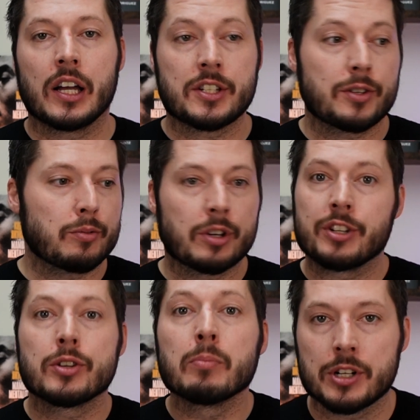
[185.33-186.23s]
to
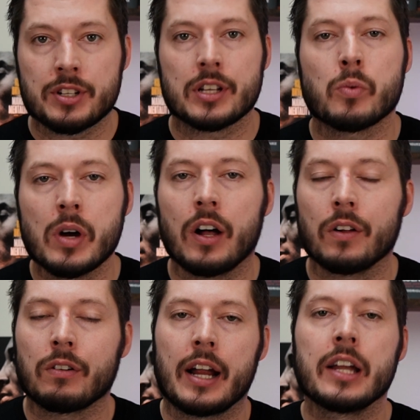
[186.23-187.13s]
consumers as
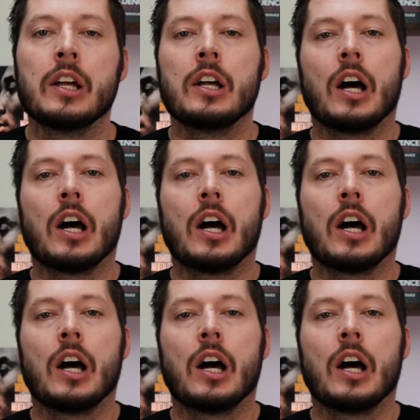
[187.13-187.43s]
well, right?